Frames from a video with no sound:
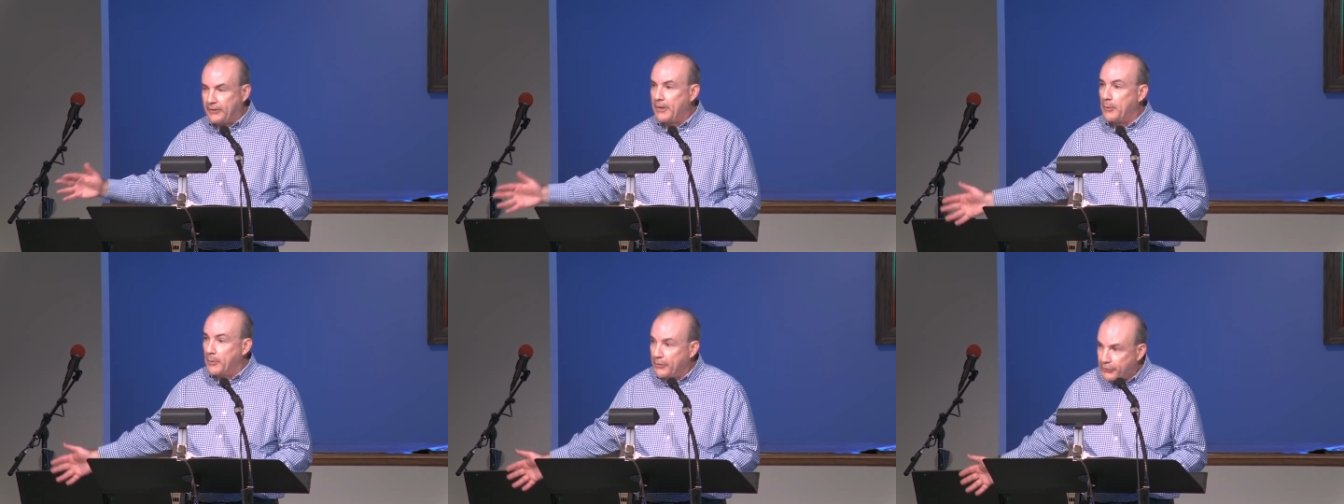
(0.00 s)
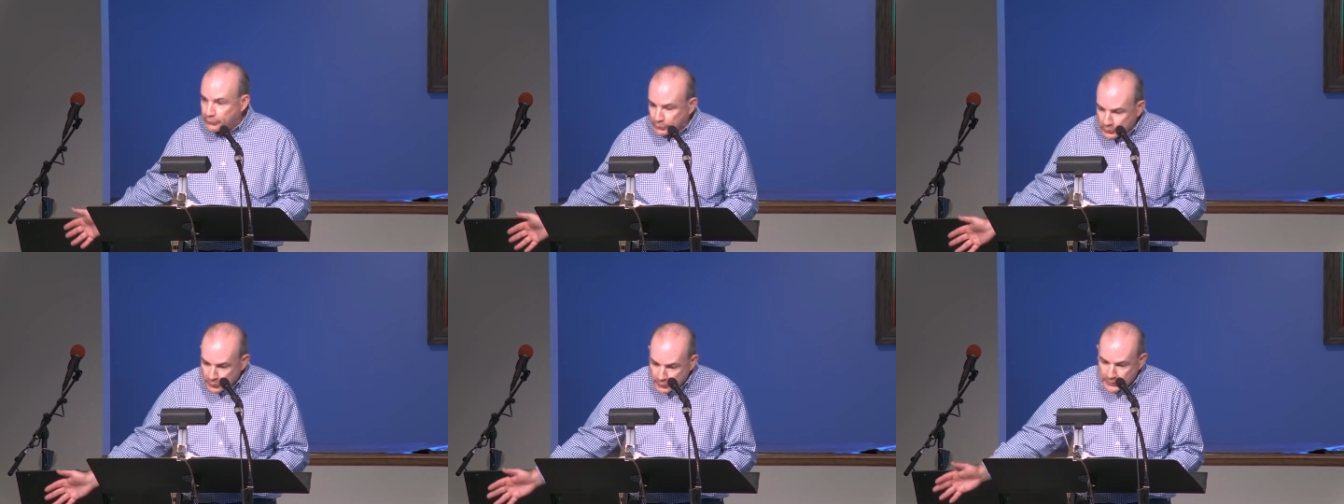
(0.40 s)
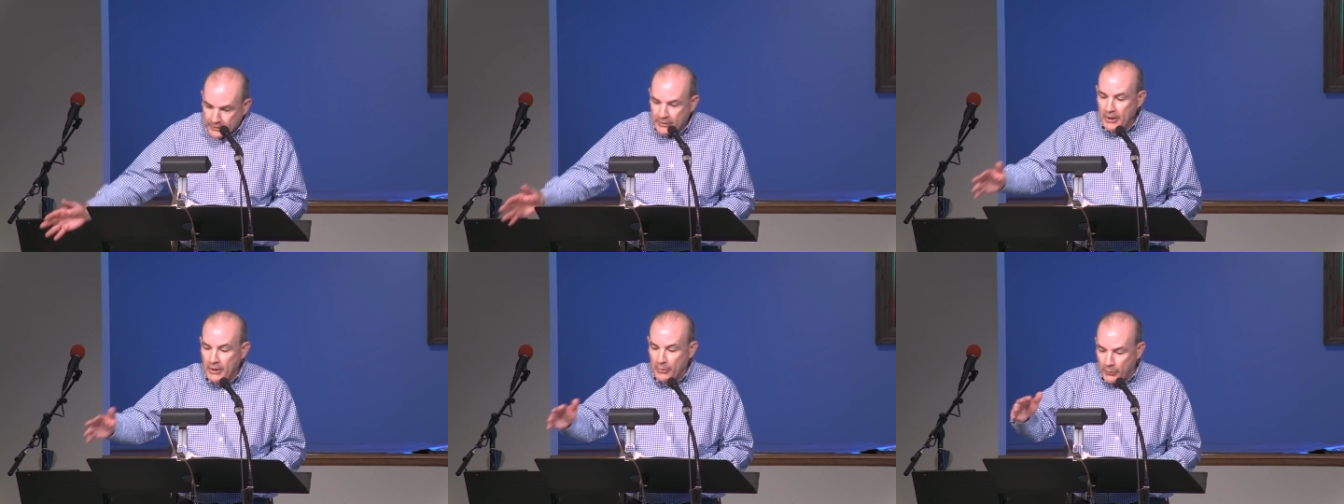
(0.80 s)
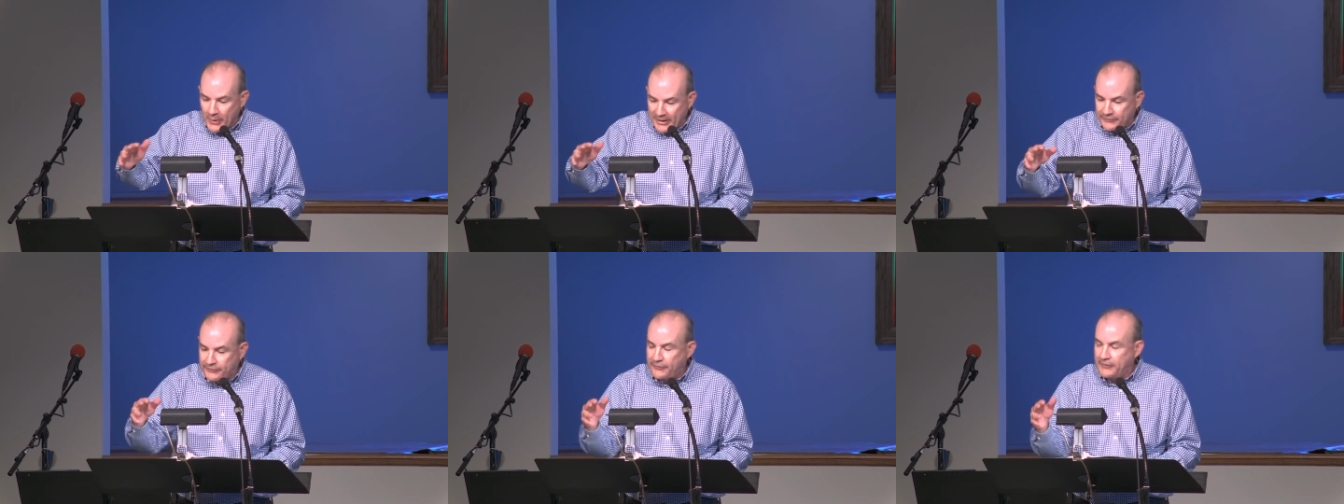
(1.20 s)
They went through the
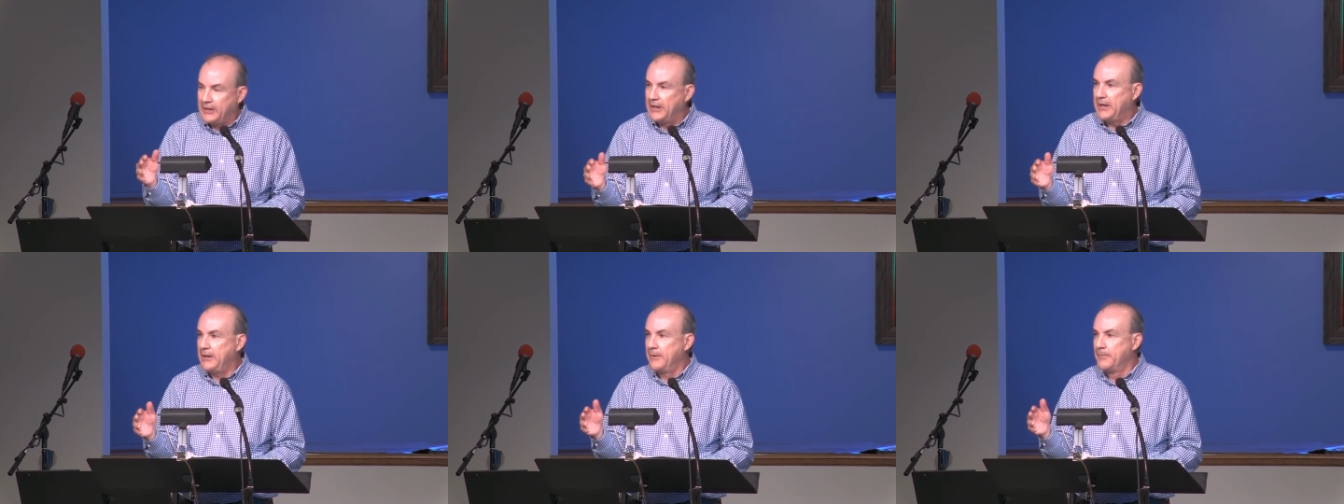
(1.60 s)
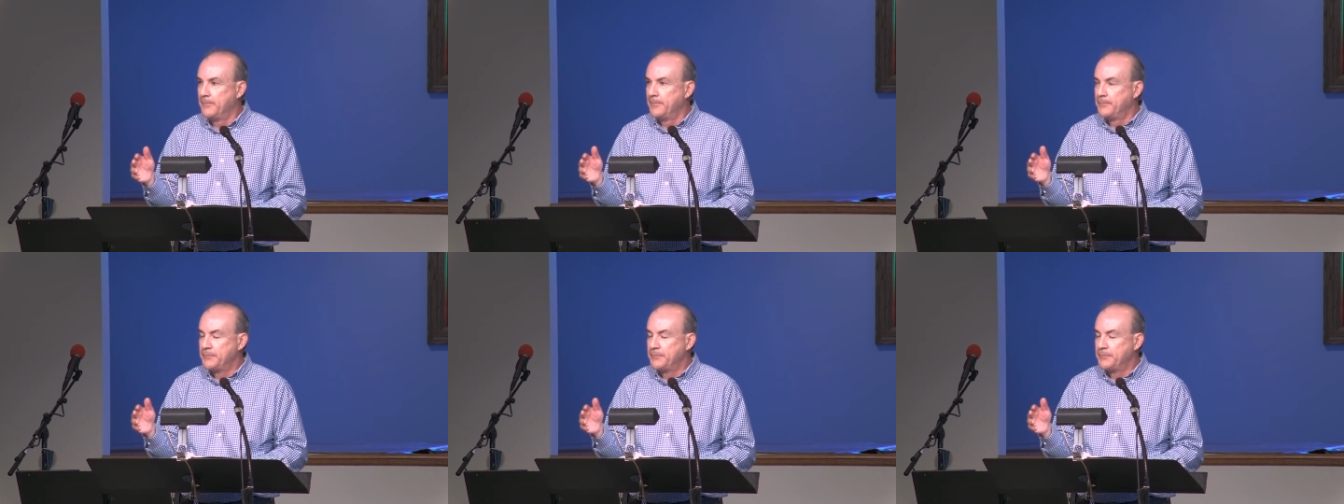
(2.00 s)
Red Sea.